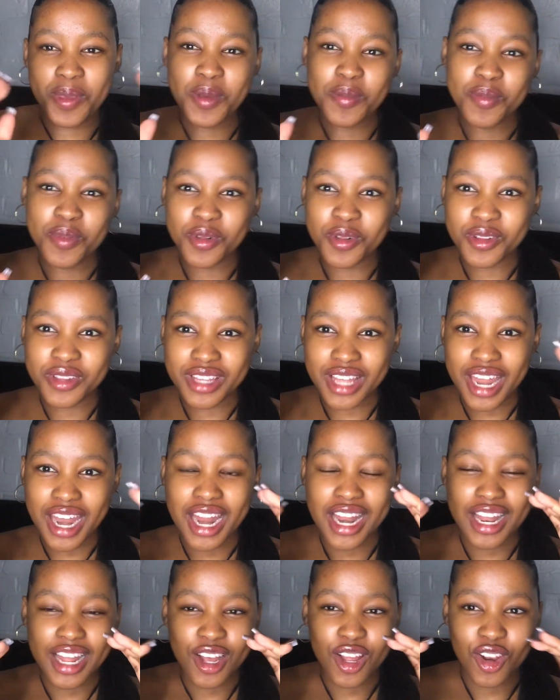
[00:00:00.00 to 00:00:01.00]
people that
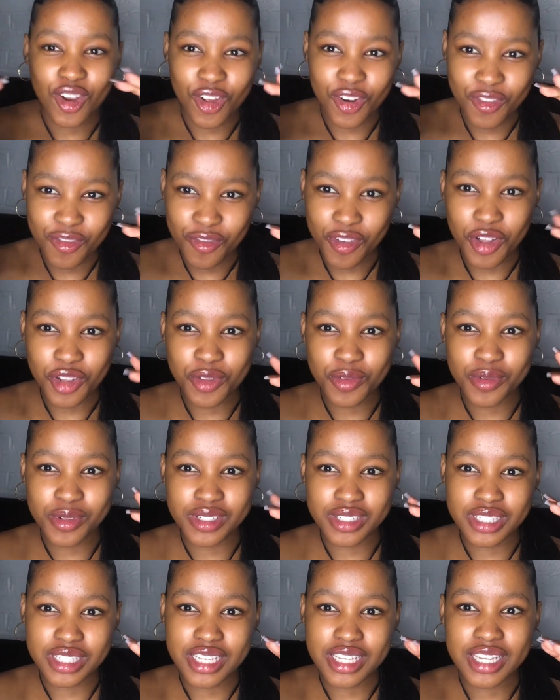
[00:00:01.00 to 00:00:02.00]
had like a lot of
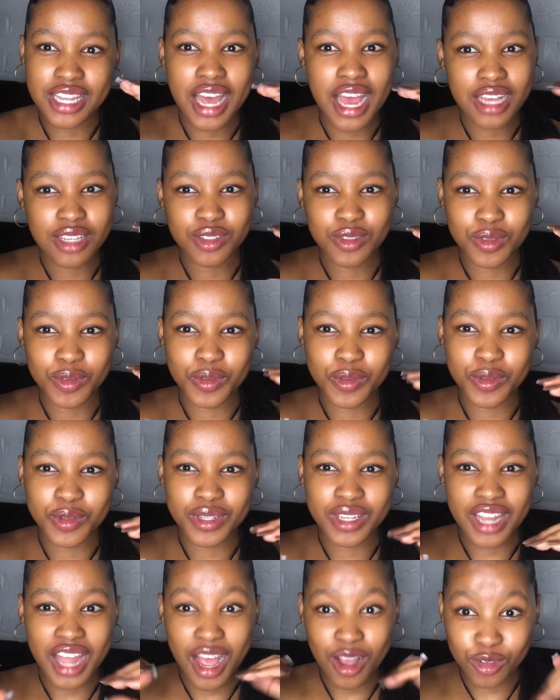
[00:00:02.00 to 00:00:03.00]
followers in high school
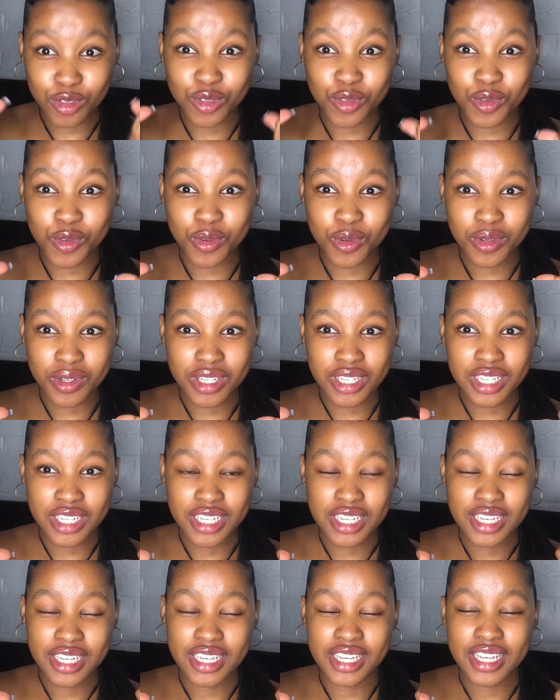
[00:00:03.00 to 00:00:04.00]
and our school.
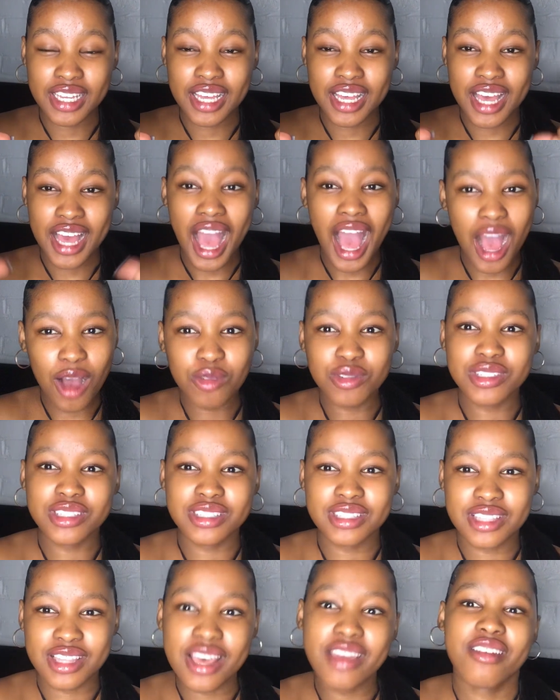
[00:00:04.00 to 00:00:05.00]
I
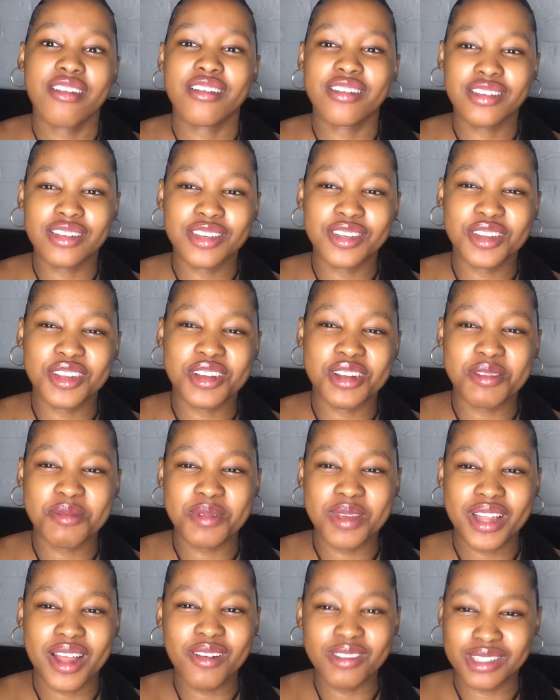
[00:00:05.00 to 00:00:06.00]
was there, you know what I
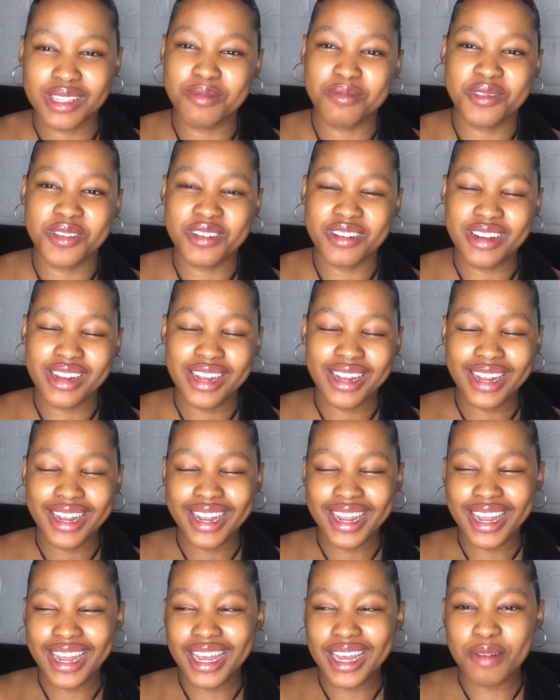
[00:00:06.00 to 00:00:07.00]
mean? I was up there,
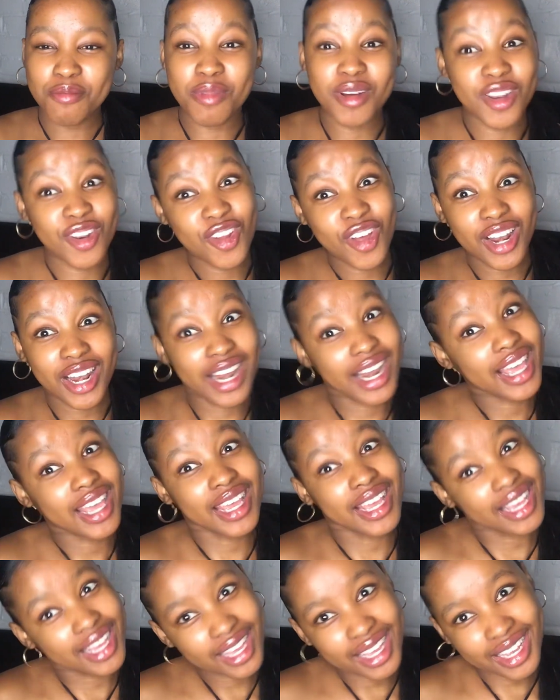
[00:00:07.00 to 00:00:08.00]
but not
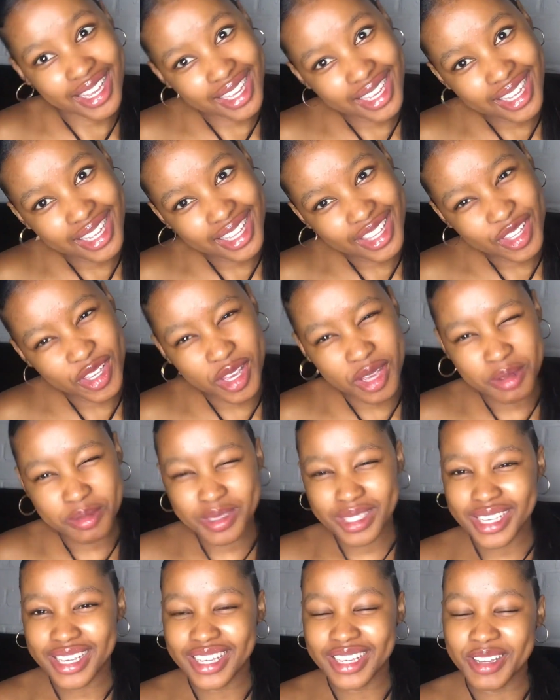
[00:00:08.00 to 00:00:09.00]
like, you get what I'm
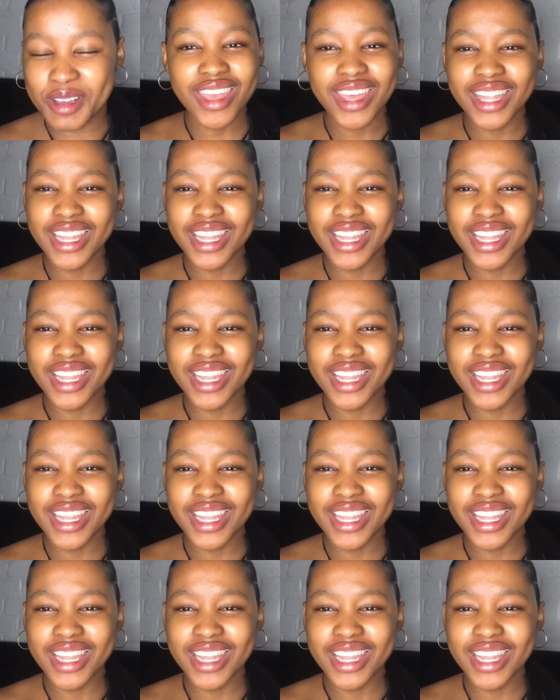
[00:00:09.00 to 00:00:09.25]
saying?